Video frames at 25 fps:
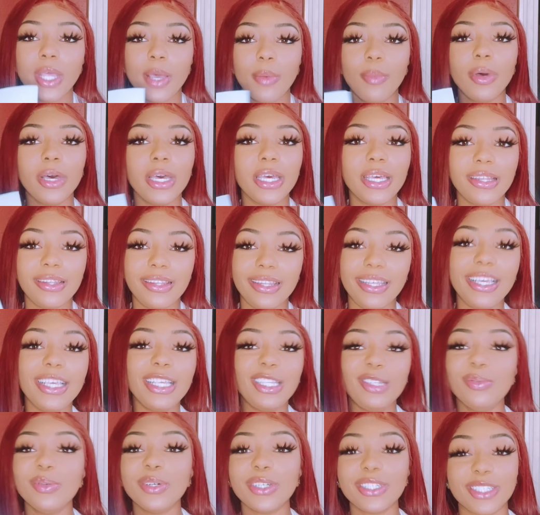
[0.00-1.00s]
But
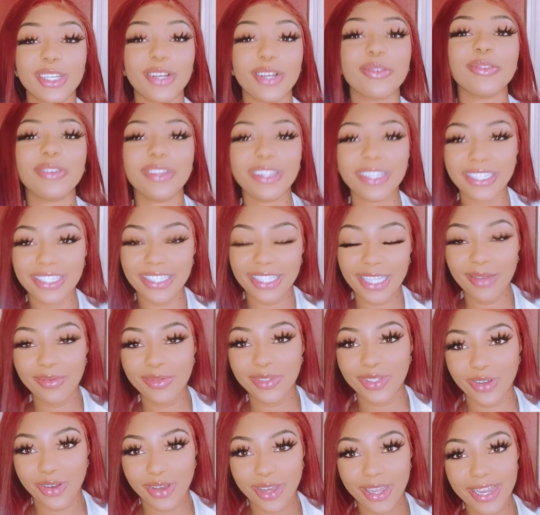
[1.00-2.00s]
these books are really
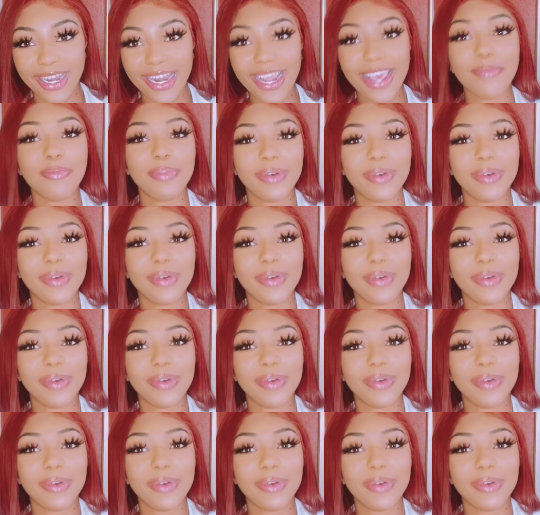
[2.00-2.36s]
slept on,